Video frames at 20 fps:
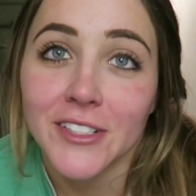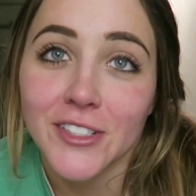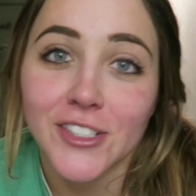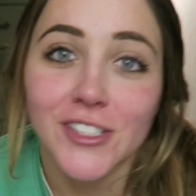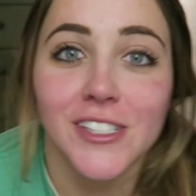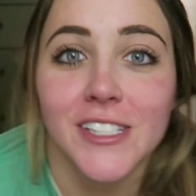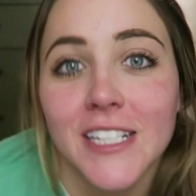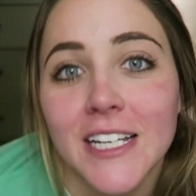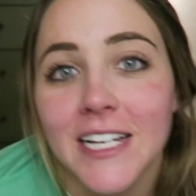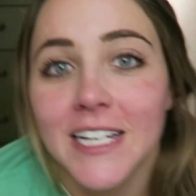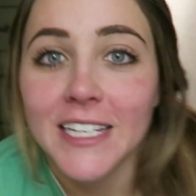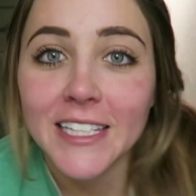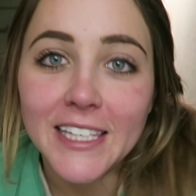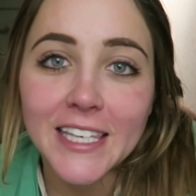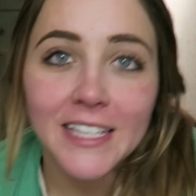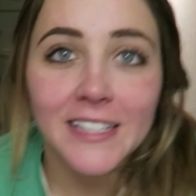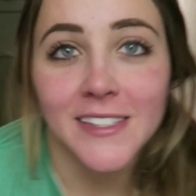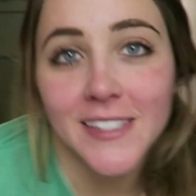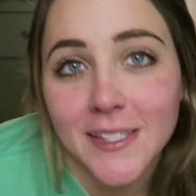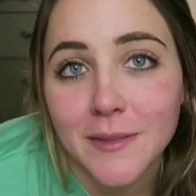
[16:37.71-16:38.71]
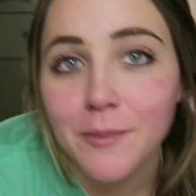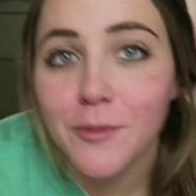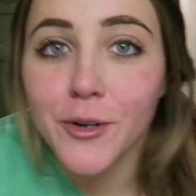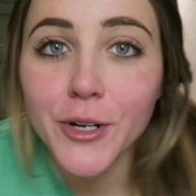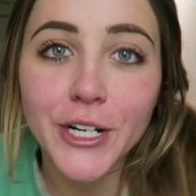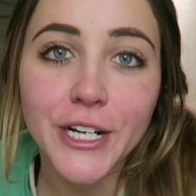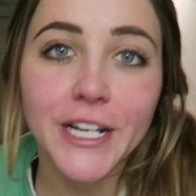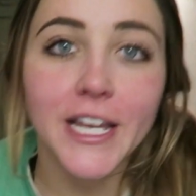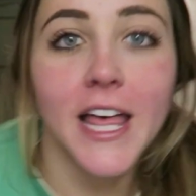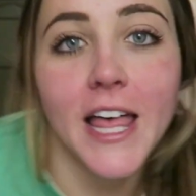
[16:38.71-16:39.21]
just getting some
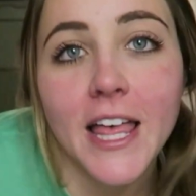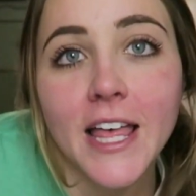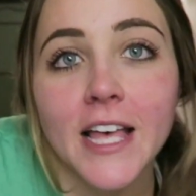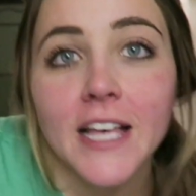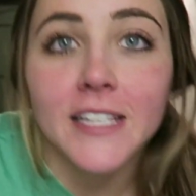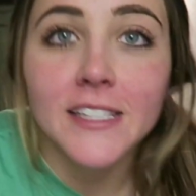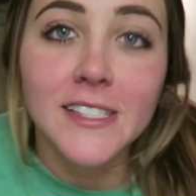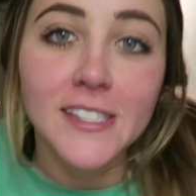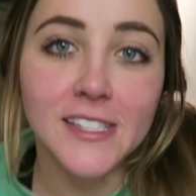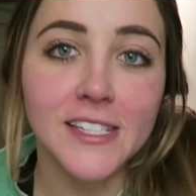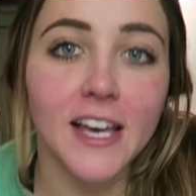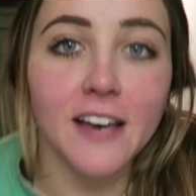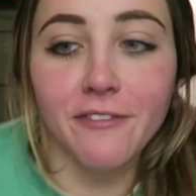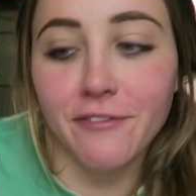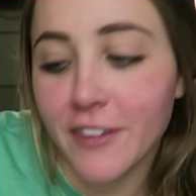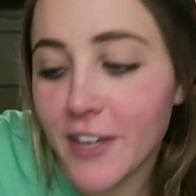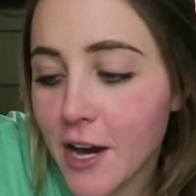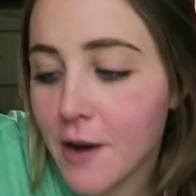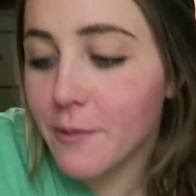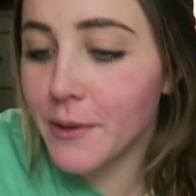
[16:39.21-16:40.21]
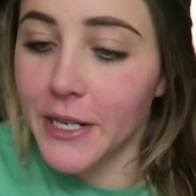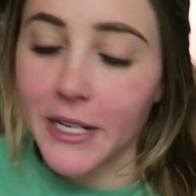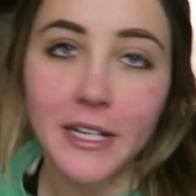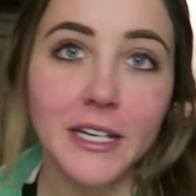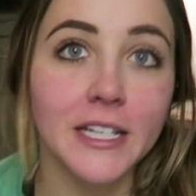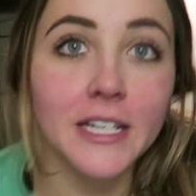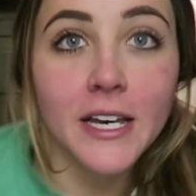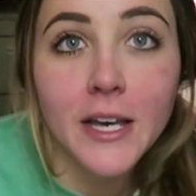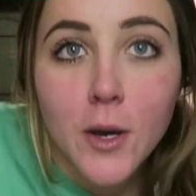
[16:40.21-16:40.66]
more stuff going.